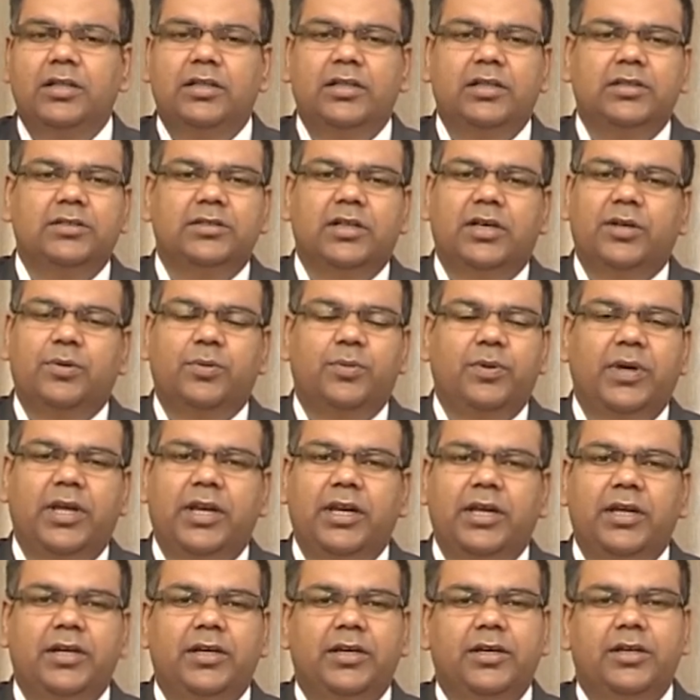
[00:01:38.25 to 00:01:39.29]
These are
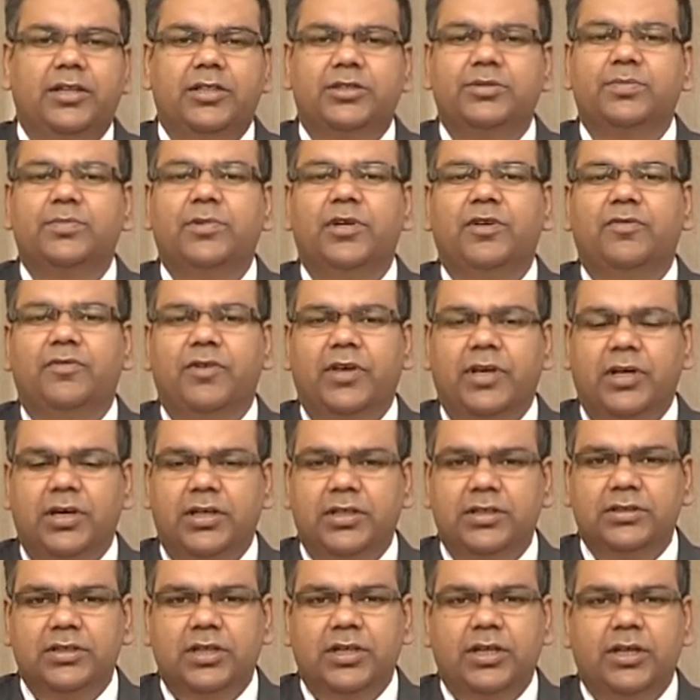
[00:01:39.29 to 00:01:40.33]
very dismal
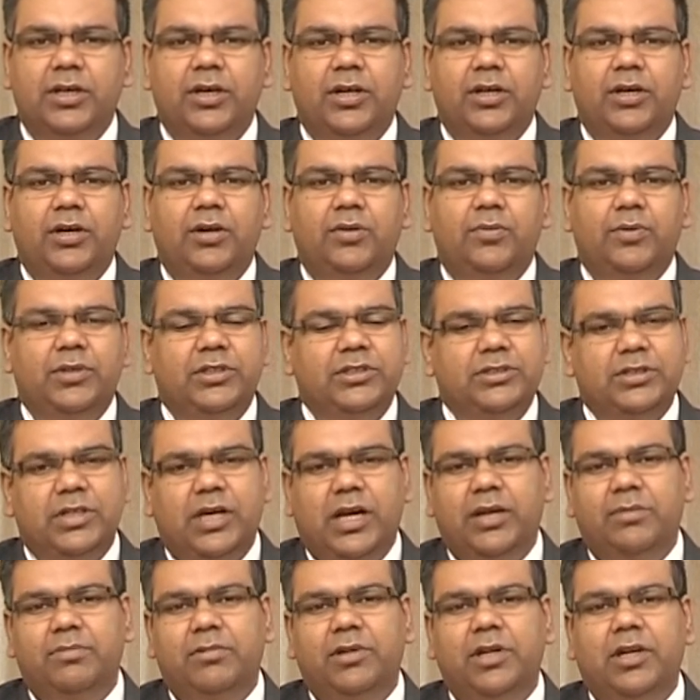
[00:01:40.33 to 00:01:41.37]
figures which
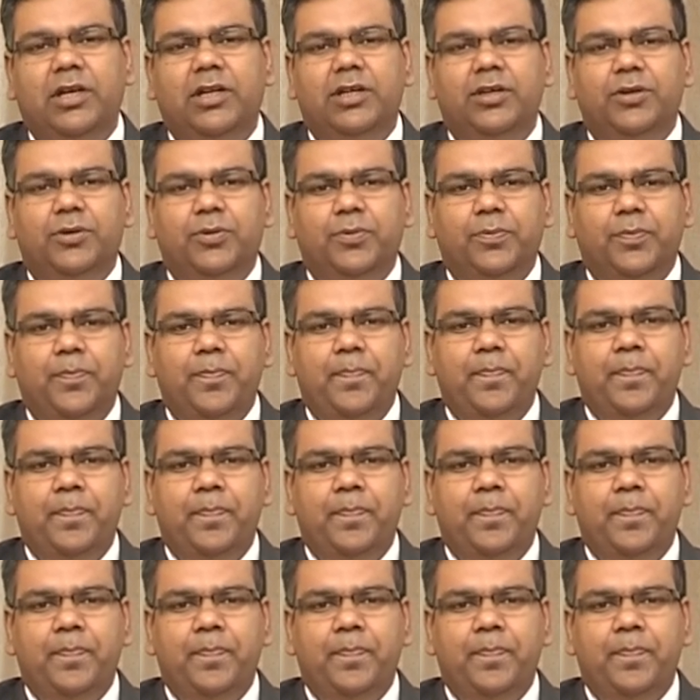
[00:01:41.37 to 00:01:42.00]
I am telling you.